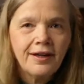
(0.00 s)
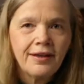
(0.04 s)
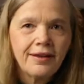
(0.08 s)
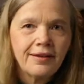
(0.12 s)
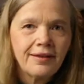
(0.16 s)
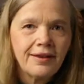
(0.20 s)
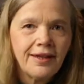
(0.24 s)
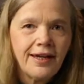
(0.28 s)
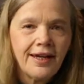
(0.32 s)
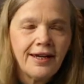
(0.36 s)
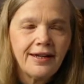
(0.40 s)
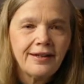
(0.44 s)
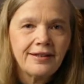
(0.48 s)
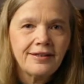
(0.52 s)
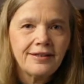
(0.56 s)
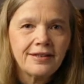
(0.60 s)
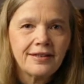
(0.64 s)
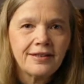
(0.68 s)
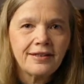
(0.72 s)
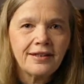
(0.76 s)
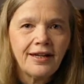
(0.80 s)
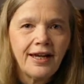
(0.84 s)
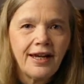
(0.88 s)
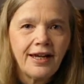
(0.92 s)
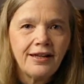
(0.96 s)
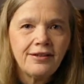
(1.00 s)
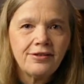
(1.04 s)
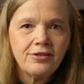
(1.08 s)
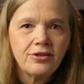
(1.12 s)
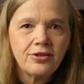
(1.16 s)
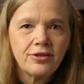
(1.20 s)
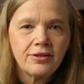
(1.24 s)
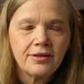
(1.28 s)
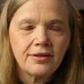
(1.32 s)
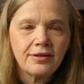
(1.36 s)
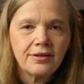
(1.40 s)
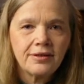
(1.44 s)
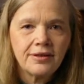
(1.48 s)
that
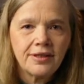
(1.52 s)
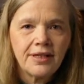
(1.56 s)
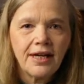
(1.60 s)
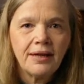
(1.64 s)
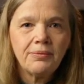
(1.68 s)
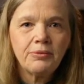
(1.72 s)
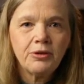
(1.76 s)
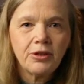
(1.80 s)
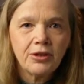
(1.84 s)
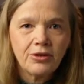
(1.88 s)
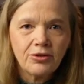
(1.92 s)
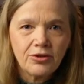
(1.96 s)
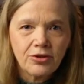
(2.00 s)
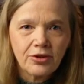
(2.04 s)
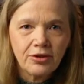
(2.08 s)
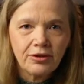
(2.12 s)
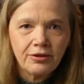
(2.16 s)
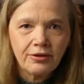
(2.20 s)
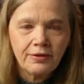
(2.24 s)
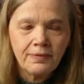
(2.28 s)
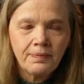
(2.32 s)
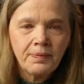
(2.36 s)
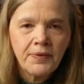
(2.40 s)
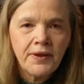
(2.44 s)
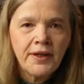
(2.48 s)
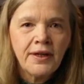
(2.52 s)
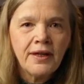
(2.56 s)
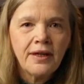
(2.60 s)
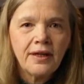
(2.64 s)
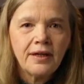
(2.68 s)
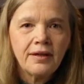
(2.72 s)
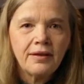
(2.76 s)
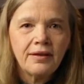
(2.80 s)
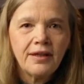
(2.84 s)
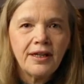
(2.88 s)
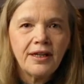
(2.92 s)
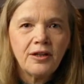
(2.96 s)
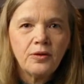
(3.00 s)
as time goes on,
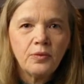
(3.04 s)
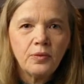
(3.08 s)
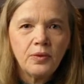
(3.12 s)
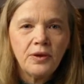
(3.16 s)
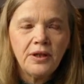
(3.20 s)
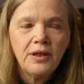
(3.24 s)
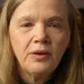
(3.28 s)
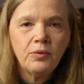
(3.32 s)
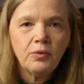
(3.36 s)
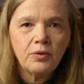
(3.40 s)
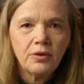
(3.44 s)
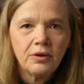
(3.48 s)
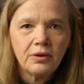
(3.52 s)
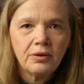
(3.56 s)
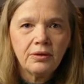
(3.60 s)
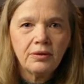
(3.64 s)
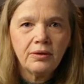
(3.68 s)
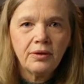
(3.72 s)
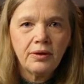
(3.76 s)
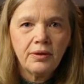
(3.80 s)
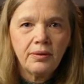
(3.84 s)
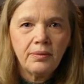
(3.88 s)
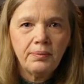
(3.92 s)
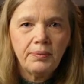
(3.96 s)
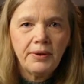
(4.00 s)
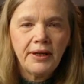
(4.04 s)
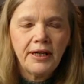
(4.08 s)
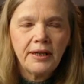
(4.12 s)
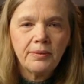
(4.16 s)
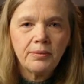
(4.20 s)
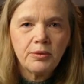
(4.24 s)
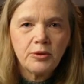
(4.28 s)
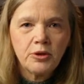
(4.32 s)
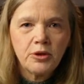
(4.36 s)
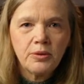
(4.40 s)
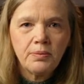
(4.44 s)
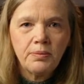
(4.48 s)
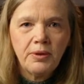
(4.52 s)
that we will be
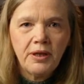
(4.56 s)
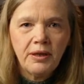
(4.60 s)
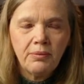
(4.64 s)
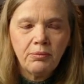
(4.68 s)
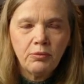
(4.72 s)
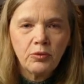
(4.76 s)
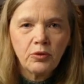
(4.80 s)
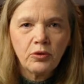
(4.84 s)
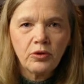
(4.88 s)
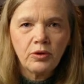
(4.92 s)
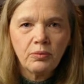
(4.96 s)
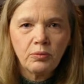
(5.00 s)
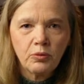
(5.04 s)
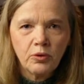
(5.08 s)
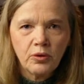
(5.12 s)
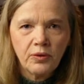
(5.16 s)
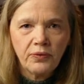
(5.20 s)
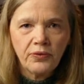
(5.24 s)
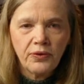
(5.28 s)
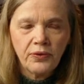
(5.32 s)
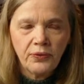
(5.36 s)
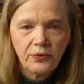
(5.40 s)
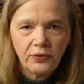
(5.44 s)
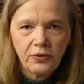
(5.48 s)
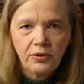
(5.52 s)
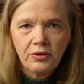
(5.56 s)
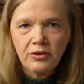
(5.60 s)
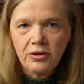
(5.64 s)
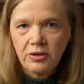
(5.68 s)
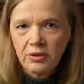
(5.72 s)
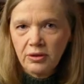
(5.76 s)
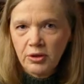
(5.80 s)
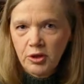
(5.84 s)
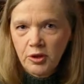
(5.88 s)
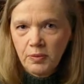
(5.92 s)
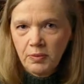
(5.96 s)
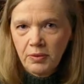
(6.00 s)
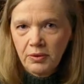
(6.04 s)
able to bear more and more of the fruits of
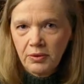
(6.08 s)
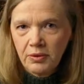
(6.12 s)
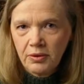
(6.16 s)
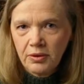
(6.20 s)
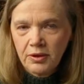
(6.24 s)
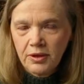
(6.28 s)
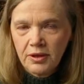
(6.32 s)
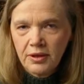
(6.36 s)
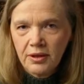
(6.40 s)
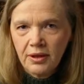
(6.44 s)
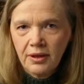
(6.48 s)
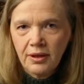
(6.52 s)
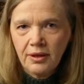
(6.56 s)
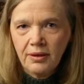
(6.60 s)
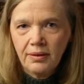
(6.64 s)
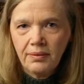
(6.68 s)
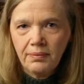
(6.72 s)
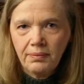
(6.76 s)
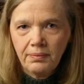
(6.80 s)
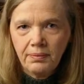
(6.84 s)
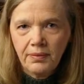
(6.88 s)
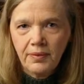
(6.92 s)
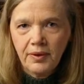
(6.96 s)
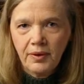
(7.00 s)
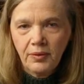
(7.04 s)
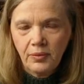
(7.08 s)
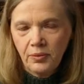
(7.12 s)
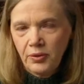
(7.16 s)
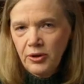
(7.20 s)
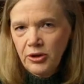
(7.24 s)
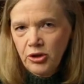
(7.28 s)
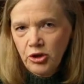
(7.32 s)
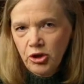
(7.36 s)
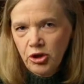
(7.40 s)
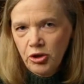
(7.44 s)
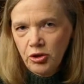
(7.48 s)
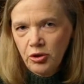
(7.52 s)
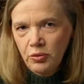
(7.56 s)
the Spirit,
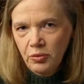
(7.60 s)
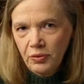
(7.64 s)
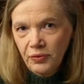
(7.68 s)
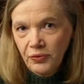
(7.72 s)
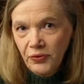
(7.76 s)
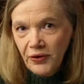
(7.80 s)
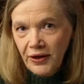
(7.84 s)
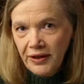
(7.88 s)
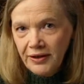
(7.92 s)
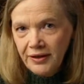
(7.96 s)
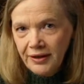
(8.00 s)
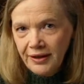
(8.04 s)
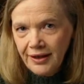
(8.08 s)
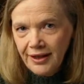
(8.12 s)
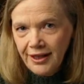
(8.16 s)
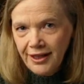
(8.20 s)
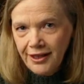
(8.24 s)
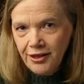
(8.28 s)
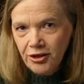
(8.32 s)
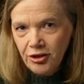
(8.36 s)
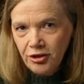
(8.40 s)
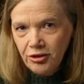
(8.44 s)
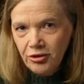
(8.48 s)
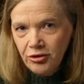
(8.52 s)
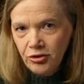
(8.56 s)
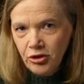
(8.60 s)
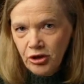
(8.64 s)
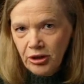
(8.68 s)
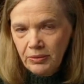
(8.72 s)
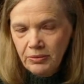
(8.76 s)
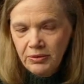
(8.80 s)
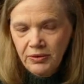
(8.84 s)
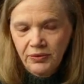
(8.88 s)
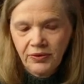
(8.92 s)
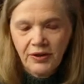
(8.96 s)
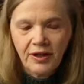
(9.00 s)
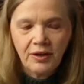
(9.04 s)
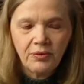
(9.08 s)
which you will find in Galatians
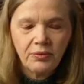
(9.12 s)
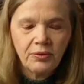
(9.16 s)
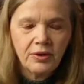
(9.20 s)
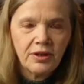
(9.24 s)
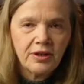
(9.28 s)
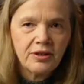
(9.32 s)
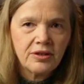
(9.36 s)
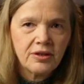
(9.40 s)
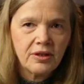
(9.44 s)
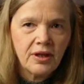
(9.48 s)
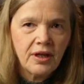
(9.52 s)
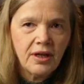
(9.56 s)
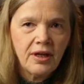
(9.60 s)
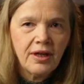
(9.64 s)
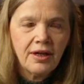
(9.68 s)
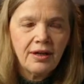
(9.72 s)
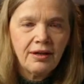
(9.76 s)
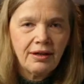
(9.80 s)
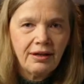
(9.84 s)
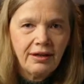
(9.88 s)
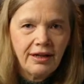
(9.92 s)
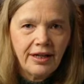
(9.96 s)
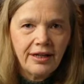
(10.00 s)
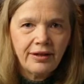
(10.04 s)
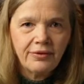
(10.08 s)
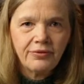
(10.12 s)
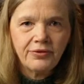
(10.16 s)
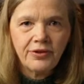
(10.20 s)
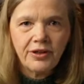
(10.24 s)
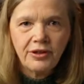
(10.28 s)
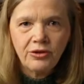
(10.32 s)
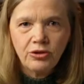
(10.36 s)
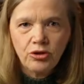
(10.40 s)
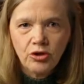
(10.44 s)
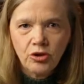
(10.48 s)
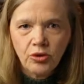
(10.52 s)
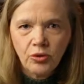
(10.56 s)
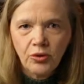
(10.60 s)
chapter 5, where it's love
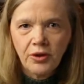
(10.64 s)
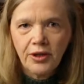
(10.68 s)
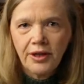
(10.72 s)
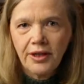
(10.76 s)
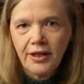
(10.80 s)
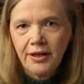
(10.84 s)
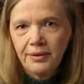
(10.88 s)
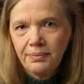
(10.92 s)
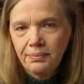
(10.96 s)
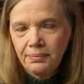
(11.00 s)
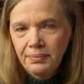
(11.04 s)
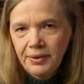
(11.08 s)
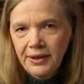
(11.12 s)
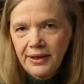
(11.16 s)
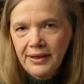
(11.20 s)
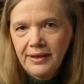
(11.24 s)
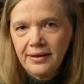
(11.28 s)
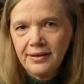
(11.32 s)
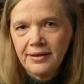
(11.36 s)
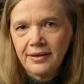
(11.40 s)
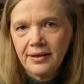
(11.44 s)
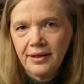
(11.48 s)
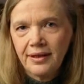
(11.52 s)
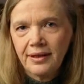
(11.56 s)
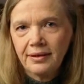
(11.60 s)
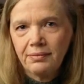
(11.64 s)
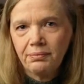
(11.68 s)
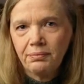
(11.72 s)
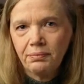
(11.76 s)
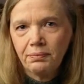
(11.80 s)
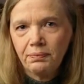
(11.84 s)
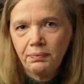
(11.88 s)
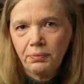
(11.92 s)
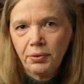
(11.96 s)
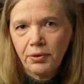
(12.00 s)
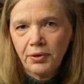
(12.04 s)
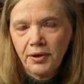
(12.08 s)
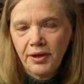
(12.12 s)
and joy and peace
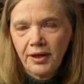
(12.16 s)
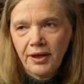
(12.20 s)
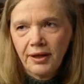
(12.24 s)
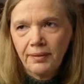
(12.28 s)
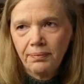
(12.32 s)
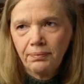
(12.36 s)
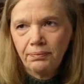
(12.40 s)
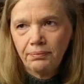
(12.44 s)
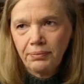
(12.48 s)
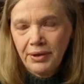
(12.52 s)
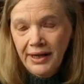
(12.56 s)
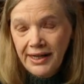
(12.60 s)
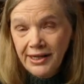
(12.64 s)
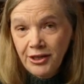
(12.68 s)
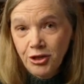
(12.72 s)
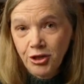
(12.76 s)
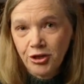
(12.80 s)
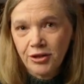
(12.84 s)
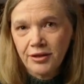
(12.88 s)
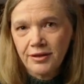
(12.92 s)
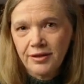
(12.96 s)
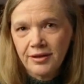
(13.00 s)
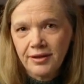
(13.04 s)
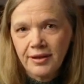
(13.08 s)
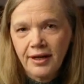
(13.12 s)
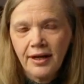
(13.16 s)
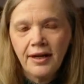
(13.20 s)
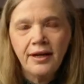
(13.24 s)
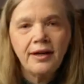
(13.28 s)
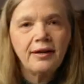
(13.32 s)
and patience.